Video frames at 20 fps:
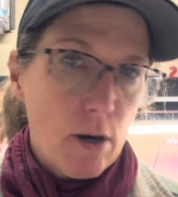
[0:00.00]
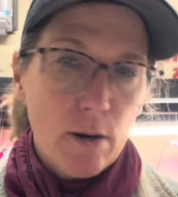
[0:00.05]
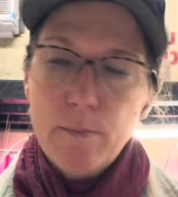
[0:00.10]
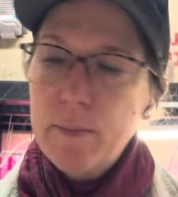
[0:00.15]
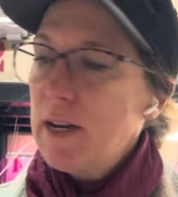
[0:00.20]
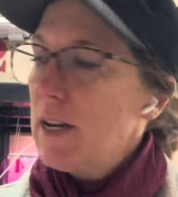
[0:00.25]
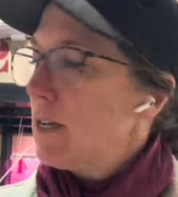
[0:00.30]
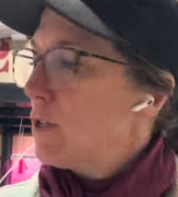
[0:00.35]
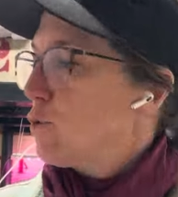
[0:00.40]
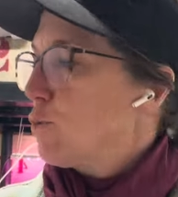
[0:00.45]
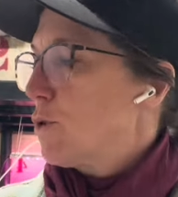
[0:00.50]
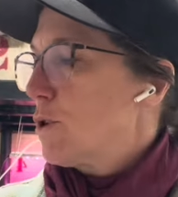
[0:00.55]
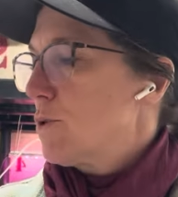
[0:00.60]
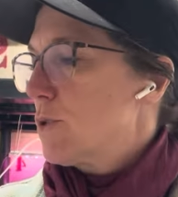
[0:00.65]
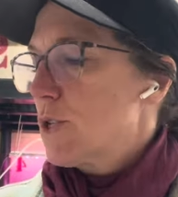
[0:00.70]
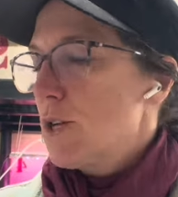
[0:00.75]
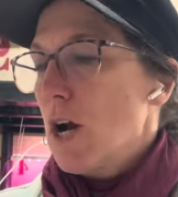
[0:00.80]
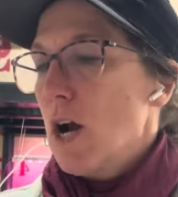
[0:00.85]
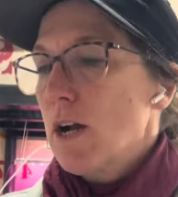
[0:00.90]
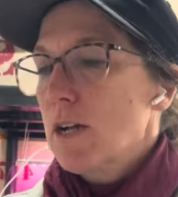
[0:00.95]
but it's
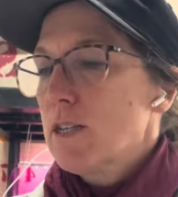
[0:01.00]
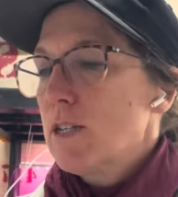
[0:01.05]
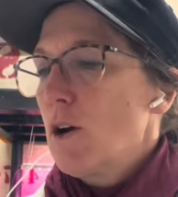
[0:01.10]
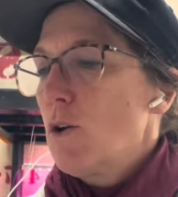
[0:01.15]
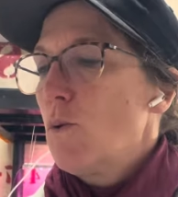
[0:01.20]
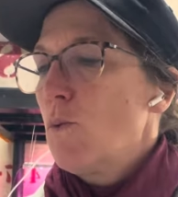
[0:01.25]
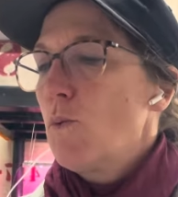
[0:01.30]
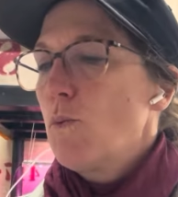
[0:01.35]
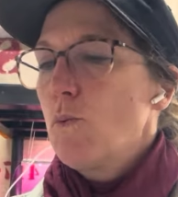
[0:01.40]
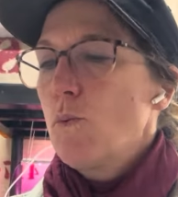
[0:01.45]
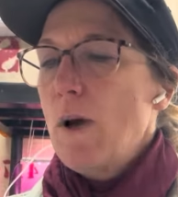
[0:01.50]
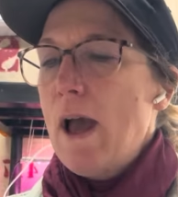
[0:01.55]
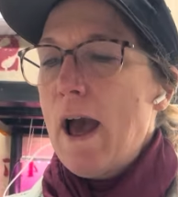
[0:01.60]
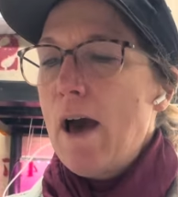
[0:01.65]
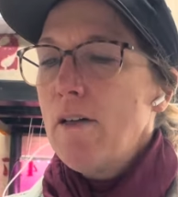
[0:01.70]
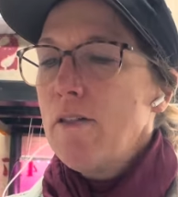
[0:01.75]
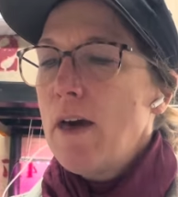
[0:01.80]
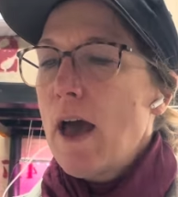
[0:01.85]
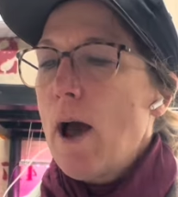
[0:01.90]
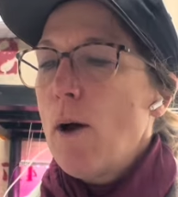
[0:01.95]
rootstock. So
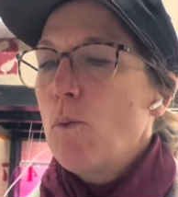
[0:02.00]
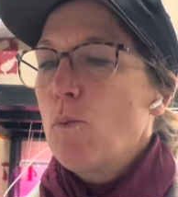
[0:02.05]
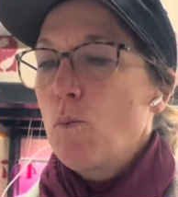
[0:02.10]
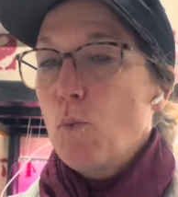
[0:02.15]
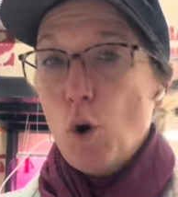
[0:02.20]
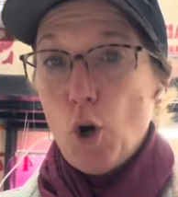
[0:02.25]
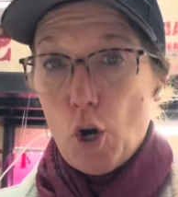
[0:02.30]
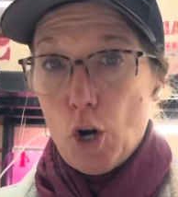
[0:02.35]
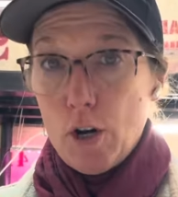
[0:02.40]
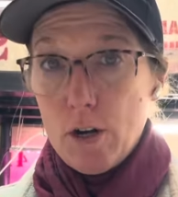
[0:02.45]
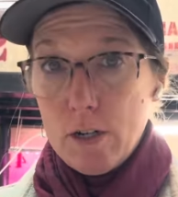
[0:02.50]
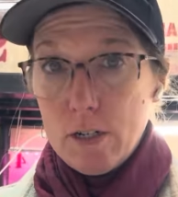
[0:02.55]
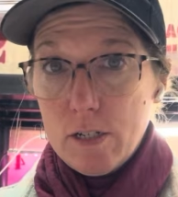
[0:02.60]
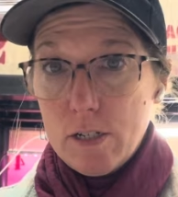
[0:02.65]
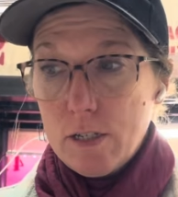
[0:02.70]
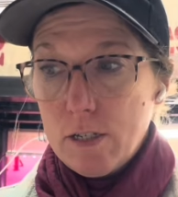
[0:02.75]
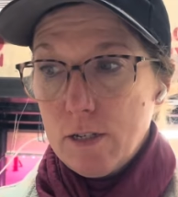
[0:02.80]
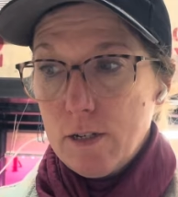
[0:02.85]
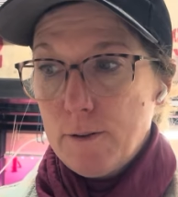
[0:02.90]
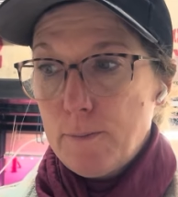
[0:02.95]
how that
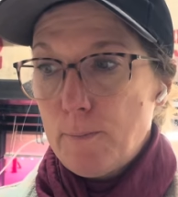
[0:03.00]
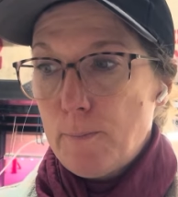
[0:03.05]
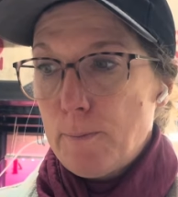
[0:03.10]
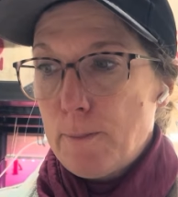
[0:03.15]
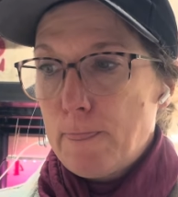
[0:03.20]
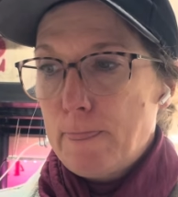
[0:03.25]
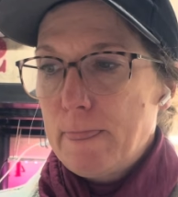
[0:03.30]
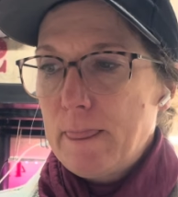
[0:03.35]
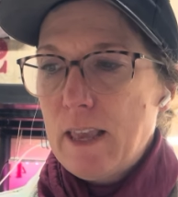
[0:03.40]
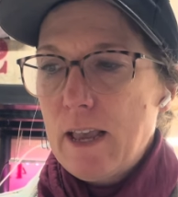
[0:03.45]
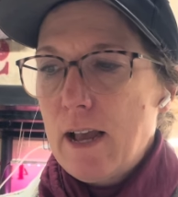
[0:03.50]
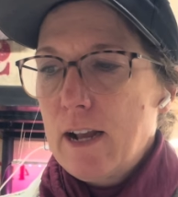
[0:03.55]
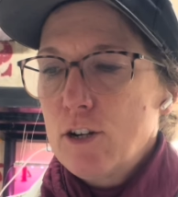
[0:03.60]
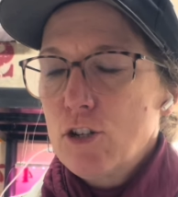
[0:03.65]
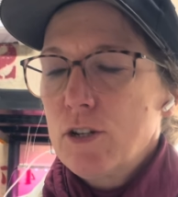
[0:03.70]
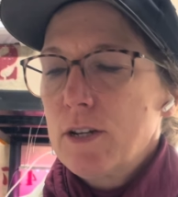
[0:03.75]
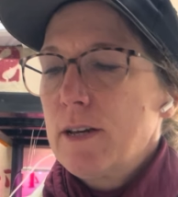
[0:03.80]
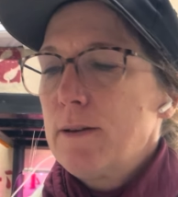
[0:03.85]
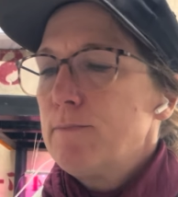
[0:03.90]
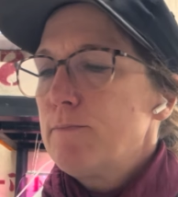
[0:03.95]
works,
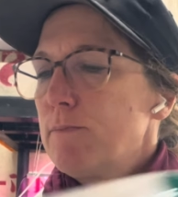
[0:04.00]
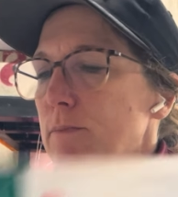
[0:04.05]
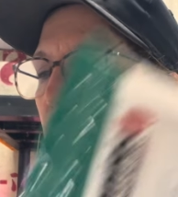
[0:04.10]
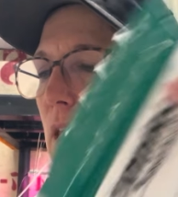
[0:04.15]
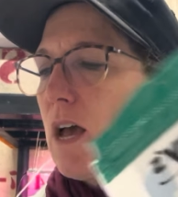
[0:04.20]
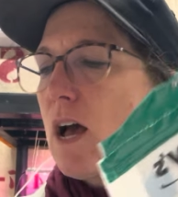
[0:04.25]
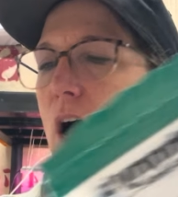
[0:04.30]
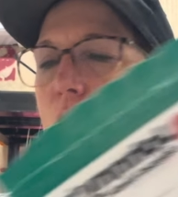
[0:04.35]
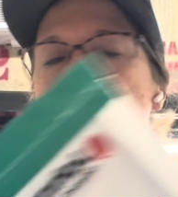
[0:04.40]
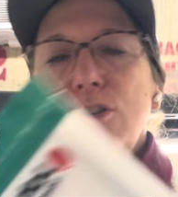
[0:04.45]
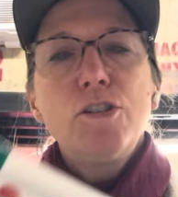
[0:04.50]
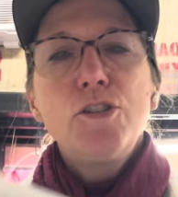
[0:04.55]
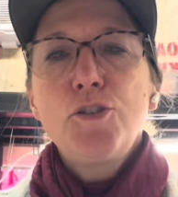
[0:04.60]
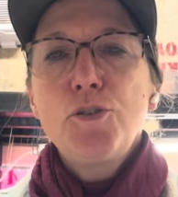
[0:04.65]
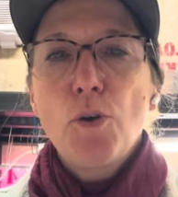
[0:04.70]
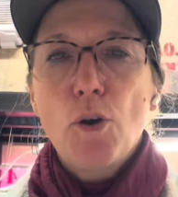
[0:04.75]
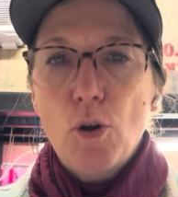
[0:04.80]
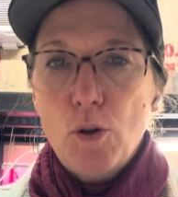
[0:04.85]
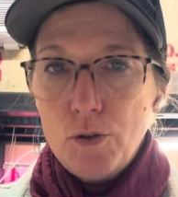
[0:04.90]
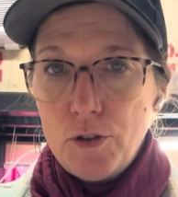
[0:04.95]
actually, I'll just
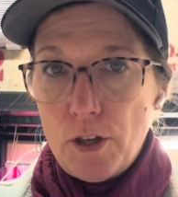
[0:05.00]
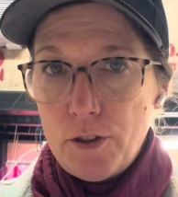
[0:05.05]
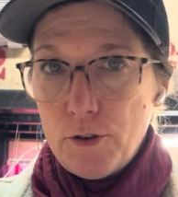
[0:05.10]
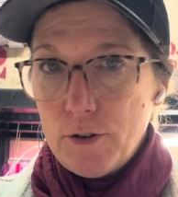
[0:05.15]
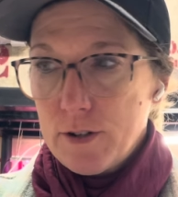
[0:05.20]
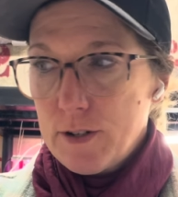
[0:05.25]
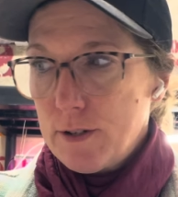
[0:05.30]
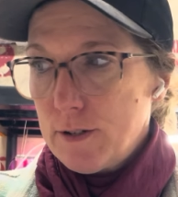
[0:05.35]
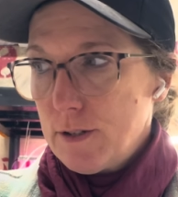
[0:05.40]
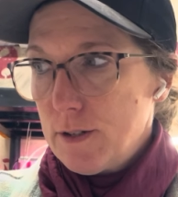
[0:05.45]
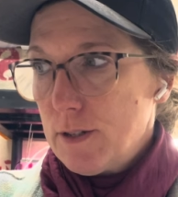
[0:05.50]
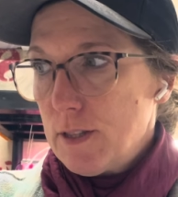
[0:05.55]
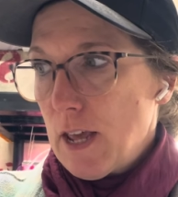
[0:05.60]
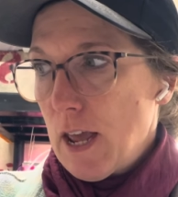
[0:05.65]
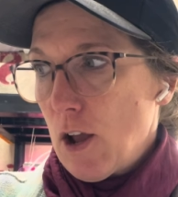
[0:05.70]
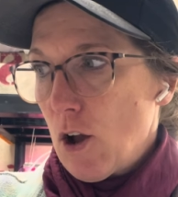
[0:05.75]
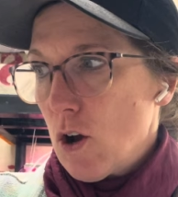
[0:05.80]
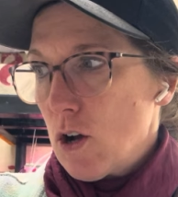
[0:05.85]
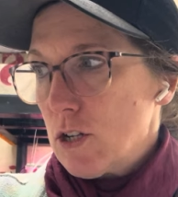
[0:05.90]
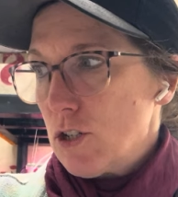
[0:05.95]
do a whole other
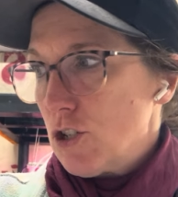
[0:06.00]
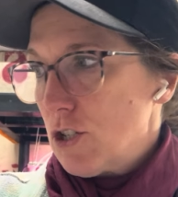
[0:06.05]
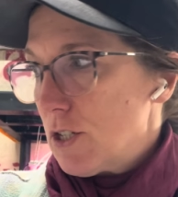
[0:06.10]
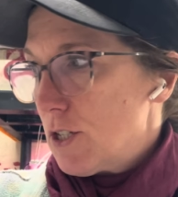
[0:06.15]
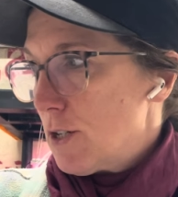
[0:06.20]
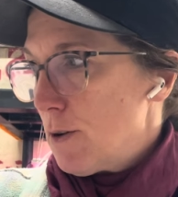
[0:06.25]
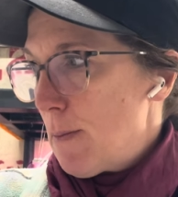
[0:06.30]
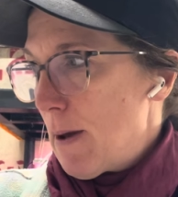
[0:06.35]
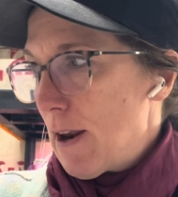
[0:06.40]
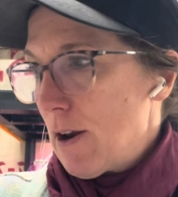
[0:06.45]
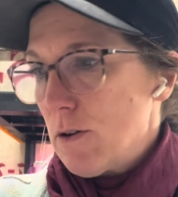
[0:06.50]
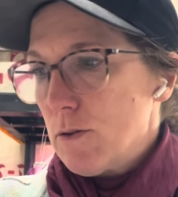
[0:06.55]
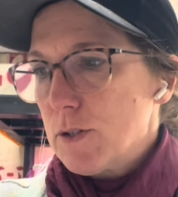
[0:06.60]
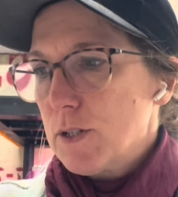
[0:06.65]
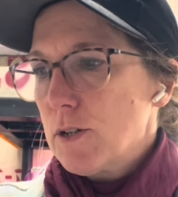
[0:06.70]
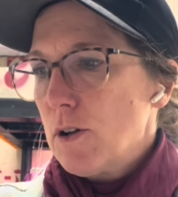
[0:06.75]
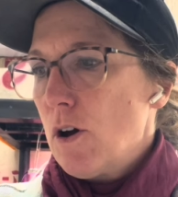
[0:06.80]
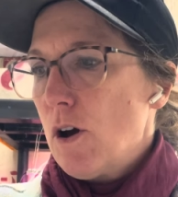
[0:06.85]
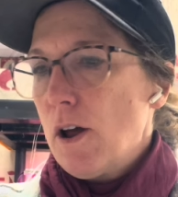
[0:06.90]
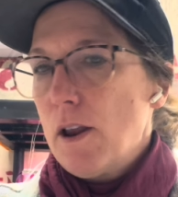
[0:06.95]
thing on just
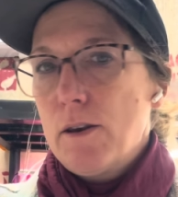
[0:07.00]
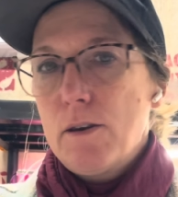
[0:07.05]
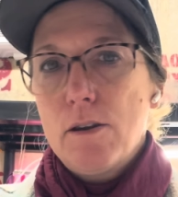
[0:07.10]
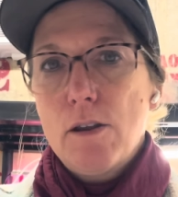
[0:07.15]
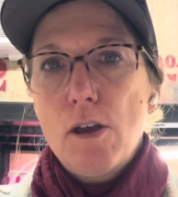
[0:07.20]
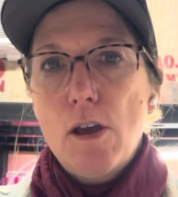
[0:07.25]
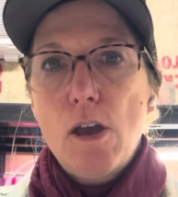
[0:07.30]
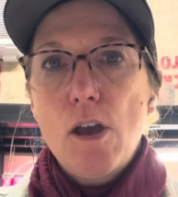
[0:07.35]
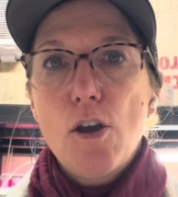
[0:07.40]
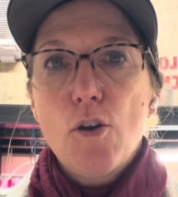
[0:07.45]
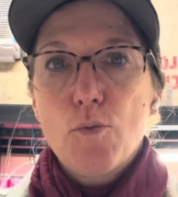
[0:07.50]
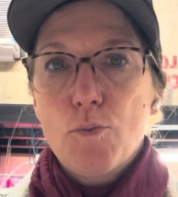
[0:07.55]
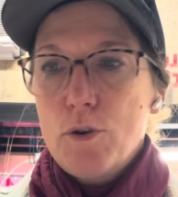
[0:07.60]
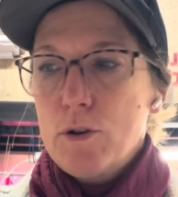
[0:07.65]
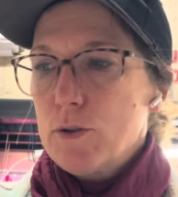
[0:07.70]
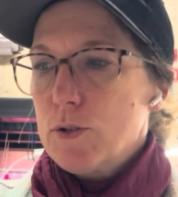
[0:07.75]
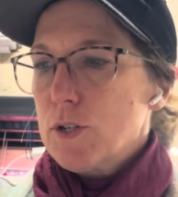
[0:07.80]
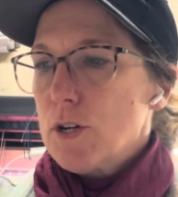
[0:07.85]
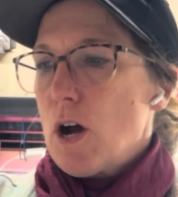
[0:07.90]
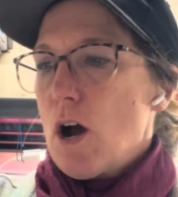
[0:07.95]
tomatoes, on
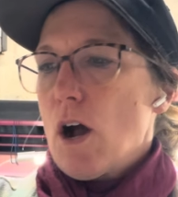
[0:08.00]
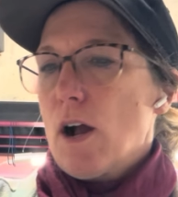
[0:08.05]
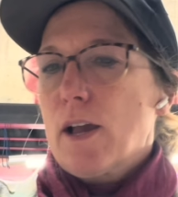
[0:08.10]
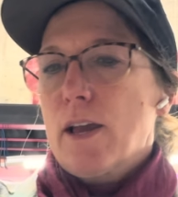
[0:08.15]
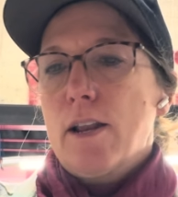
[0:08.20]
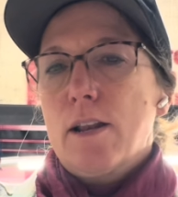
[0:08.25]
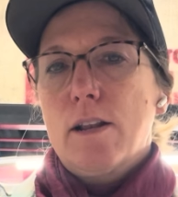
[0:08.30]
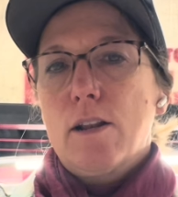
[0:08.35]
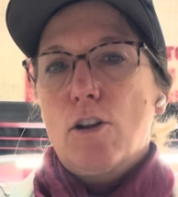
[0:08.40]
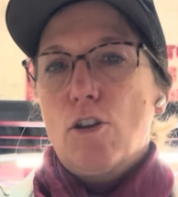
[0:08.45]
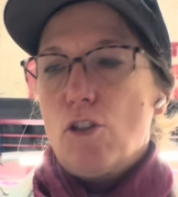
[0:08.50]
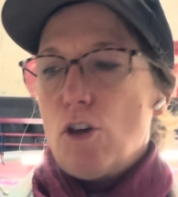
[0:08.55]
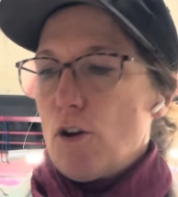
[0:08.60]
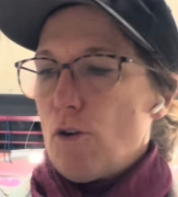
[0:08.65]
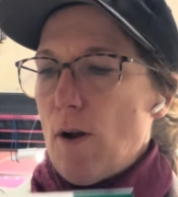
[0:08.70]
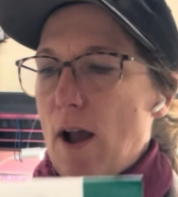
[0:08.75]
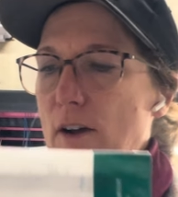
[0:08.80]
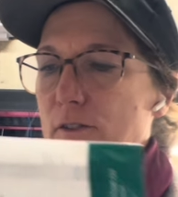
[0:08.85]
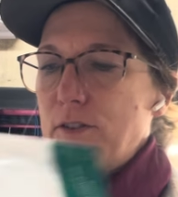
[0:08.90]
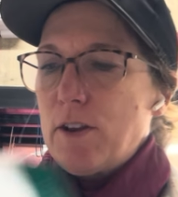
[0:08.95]
rootstock and the
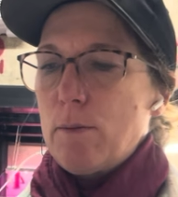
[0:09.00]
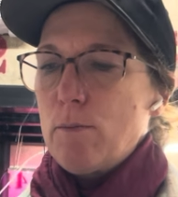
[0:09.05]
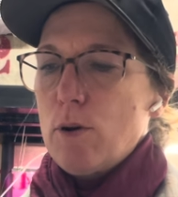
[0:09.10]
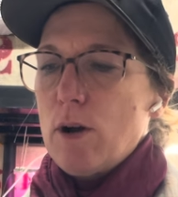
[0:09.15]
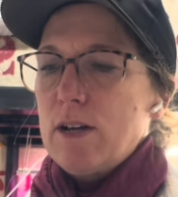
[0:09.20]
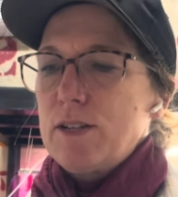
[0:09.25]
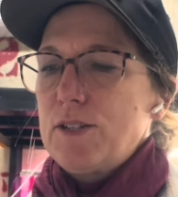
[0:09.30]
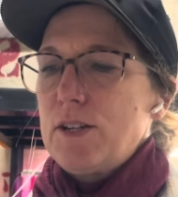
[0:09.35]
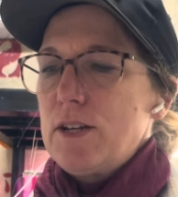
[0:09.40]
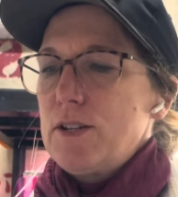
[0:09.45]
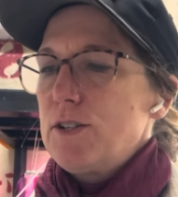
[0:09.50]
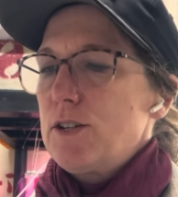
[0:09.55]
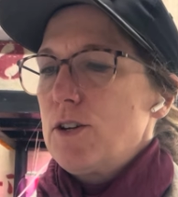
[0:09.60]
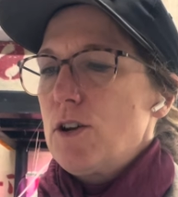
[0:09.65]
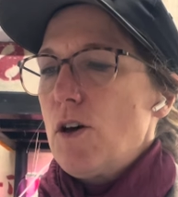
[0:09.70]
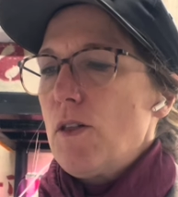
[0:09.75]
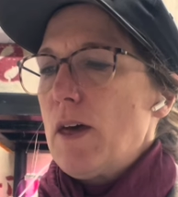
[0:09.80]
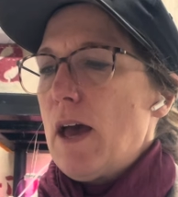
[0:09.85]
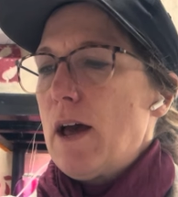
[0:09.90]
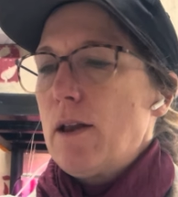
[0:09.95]
grafting process and
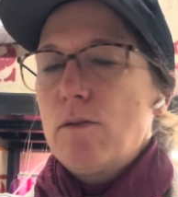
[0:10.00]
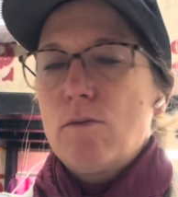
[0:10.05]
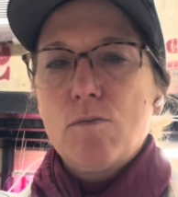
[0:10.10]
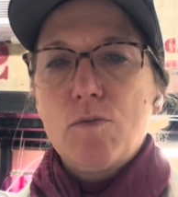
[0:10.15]
all that.